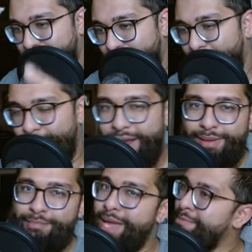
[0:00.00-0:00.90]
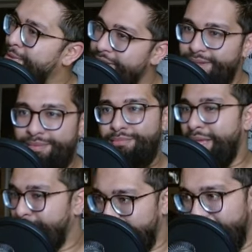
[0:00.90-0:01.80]
All right, maybe,
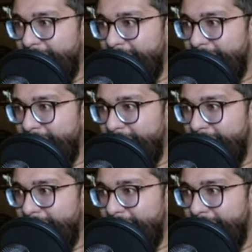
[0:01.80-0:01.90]
maybe.